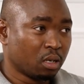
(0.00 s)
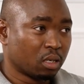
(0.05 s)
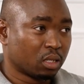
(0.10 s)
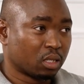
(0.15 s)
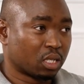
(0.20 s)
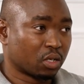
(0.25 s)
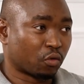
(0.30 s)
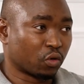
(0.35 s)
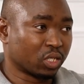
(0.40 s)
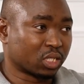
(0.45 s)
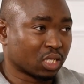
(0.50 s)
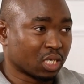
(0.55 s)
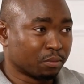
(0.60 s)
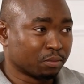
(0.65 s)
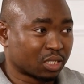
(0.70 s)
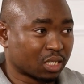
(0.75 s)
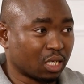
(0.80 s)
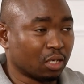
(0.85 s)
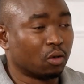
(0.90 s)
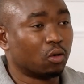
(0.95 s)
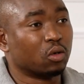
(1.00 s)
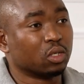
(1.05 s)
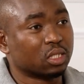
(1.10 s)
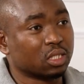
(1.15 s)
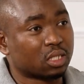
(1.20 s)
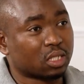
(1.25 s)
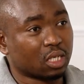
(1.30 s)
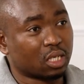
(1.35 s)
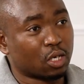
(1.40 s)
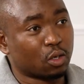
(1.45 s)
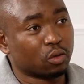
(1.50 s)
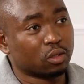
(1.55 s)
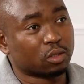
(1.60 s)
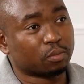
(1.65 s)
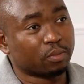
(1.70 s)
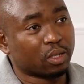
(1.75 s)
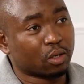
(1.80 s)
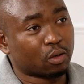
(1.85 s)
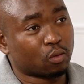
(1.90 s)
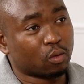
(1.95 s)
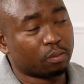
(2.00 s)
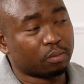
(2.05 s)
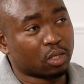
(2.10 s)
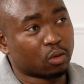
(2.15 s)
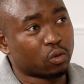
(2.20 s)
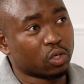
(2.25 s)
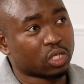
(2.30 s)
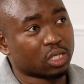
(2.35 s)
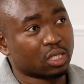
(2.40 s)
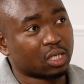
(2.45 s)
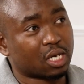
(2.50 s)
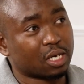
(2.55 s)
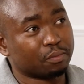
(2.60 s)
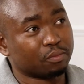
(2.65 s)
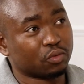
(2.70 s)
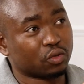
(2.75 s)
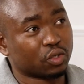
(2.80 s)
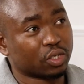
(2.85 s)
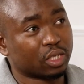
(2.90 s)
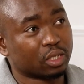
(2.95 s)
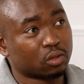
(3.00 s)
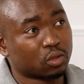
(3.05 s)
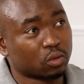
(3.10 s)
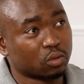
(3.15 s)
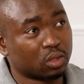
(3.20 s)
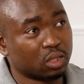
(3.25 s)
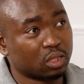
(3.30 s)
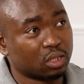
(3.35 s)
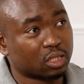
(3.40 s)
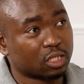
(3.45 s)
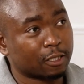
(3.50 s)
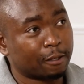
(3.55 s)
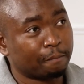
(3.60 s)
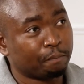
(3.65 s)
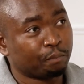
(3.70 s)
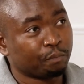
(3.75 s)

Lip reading: The reason I'm saying all this here now is my question comes here to this.